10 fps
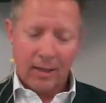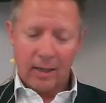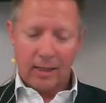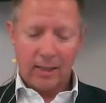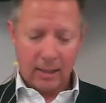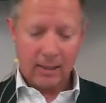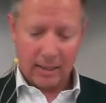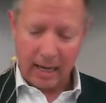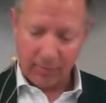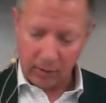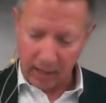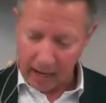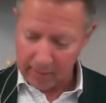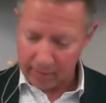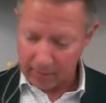he does have to
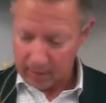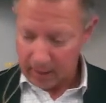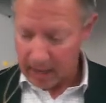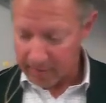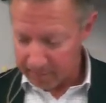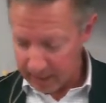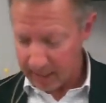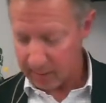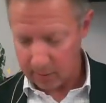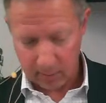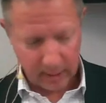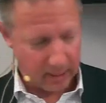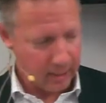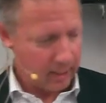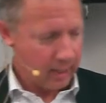have faith,
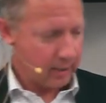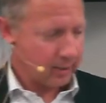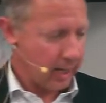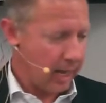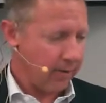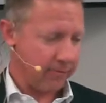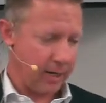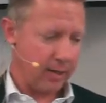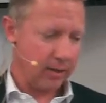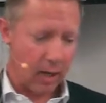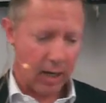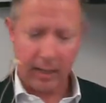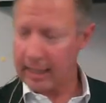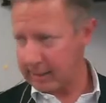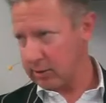okay? And to have faith, God
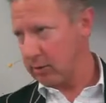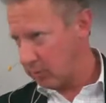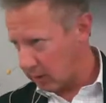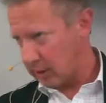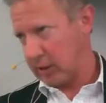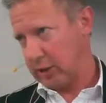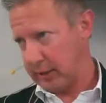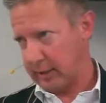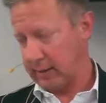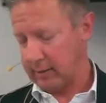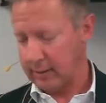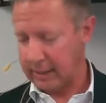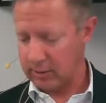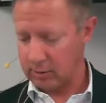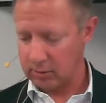has to do the initiating. He
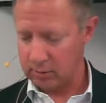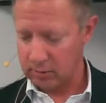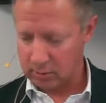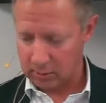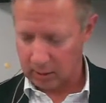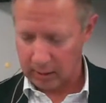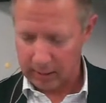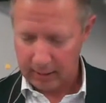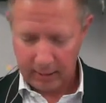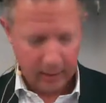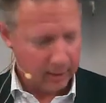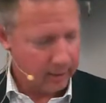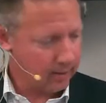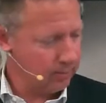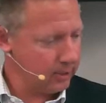has to start.
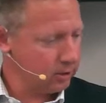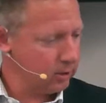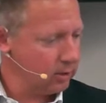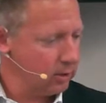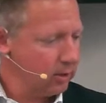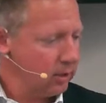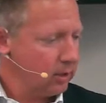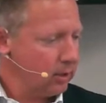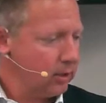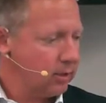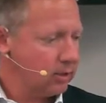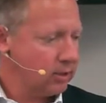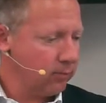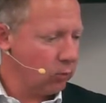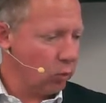And I've mentioned
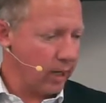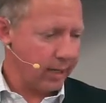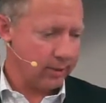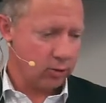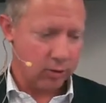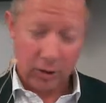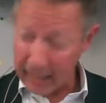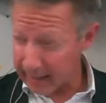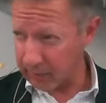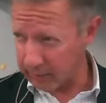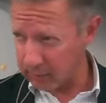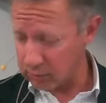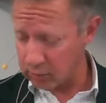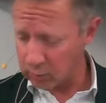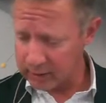several ways or channels
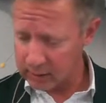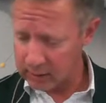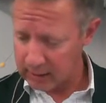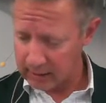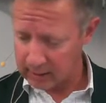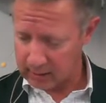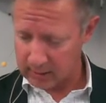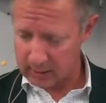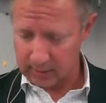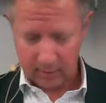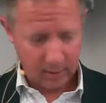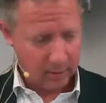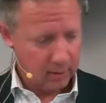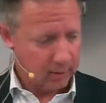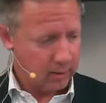through which he does this.
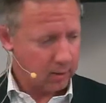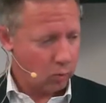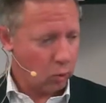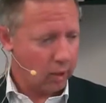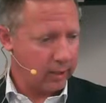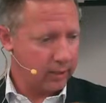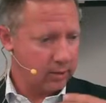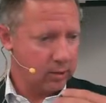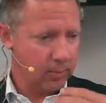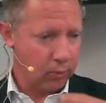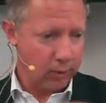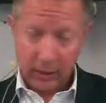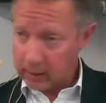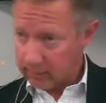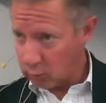One is the
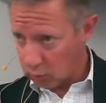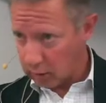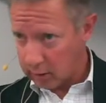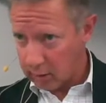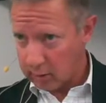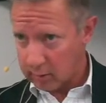preaching of the word,